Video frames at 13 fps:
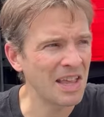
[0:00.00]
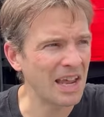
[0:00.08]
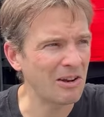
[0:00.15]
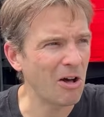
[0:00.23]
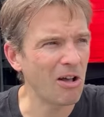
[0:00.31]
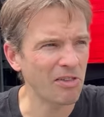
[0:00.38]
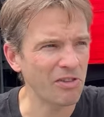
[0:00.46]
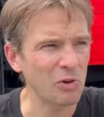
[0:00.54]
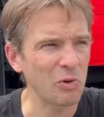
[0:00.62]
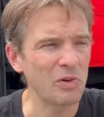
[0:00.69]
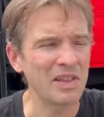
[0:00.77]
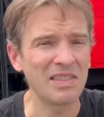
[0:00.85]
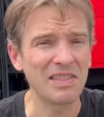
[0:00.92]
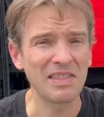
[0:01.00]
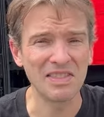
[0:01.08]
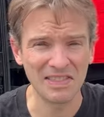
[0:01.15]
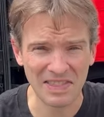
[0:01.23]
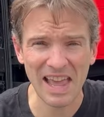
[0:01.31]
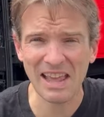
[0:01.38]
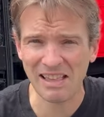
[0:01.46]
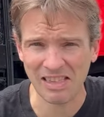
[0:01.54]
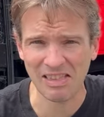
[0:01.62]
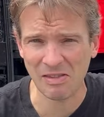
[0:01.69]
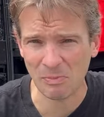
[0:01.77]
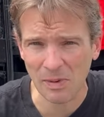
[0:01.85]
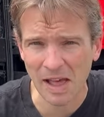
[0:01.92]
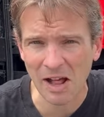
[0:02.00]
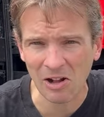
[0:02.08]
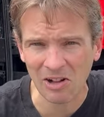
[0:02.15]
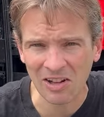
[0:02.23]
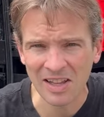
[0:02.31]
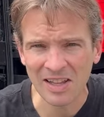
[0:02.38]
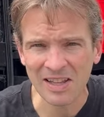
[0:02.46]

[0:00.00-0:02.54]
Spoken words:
And also, they smell,